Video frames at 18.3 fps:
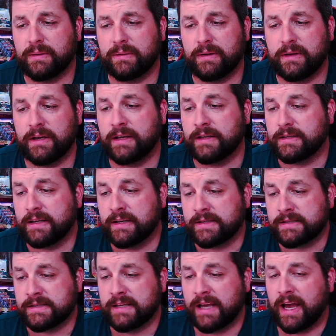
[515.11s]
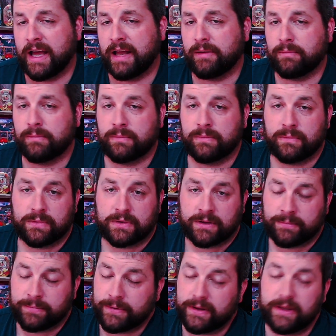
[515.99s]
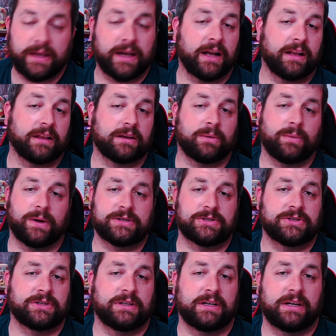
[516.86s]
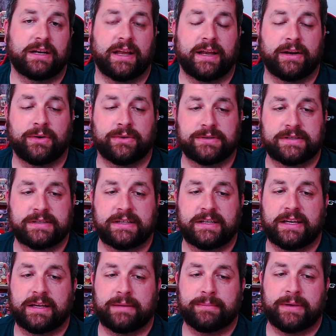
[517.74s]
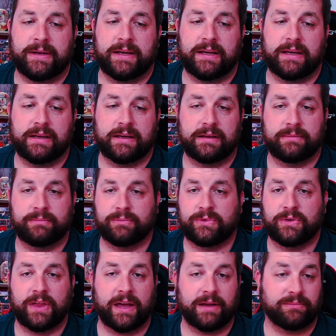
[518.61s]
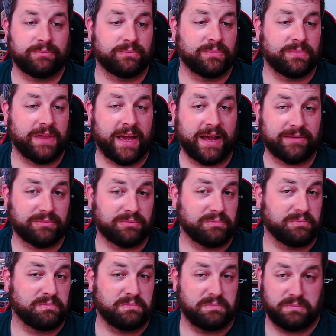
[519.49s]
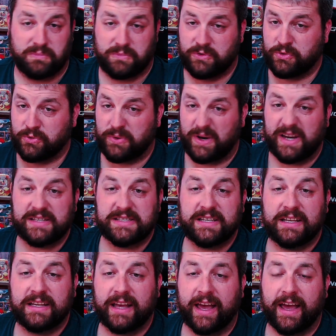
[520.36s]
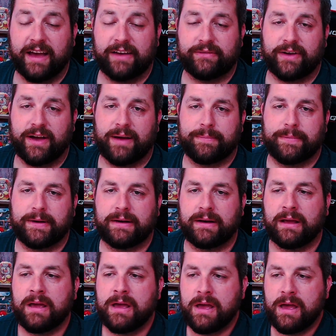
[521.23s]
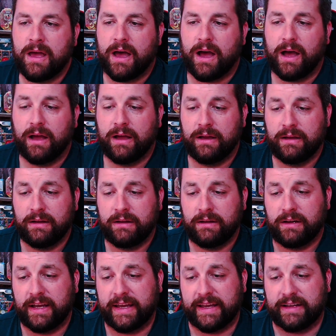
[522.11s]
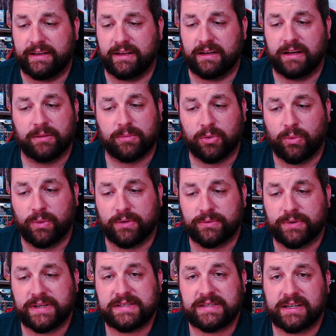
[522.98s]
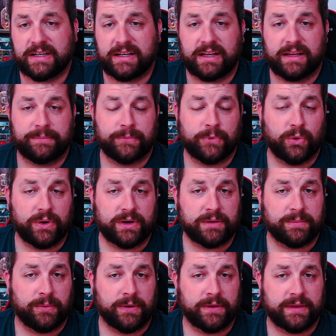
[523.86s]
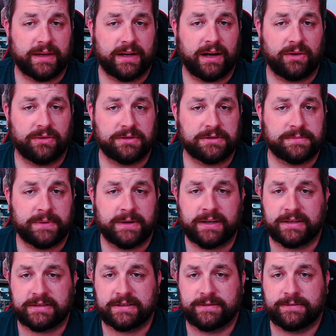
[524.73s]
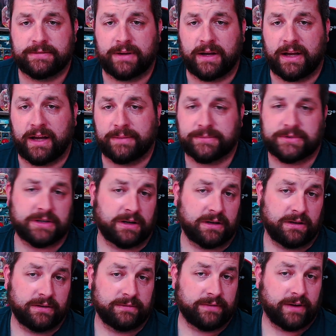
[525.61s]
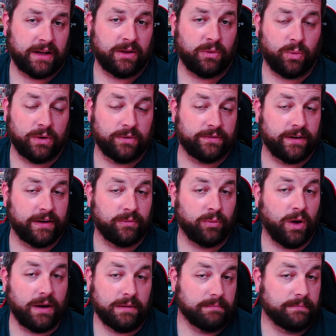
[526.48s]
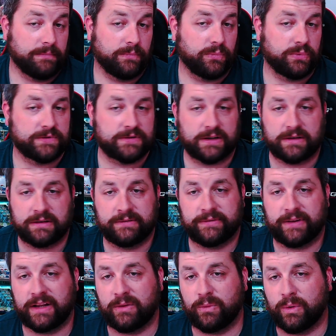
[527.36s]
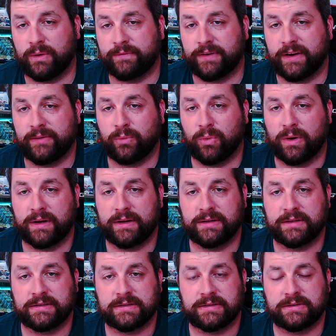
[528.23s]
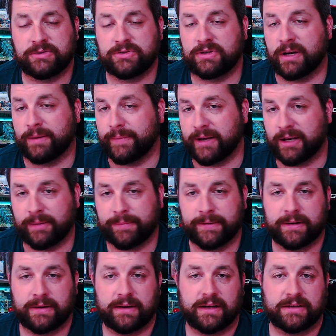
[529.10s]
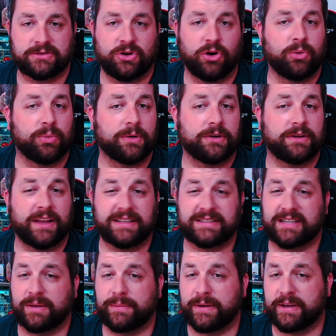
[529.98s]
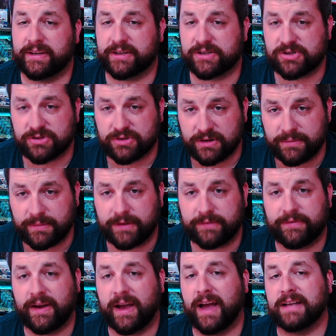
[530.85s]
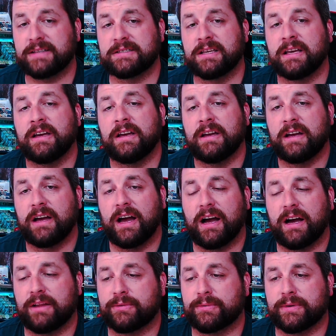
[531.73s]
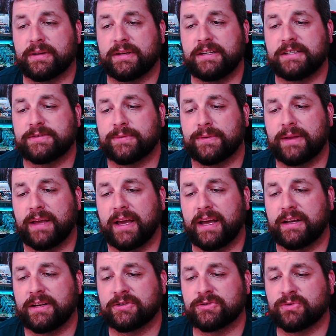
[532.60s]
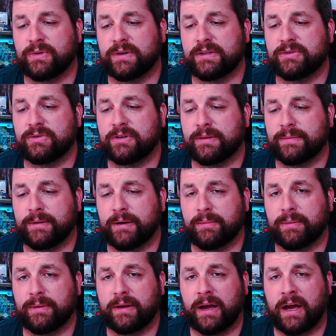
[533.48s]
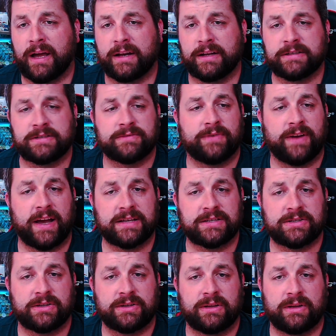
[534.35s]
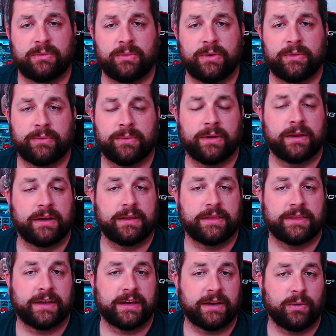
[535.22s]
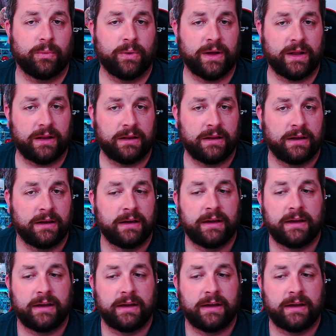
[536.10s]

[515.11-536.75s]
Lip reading: It's not completely out of the question, and I don't see it being that crazy to have happen. And the number one reason that I'm going to point that out is because of Scarlet and Violet 151. Scarlet and Violet 151 is coming up here in October. That's coming extremely fast. The release for that is going to come up on us faster than we really think it will.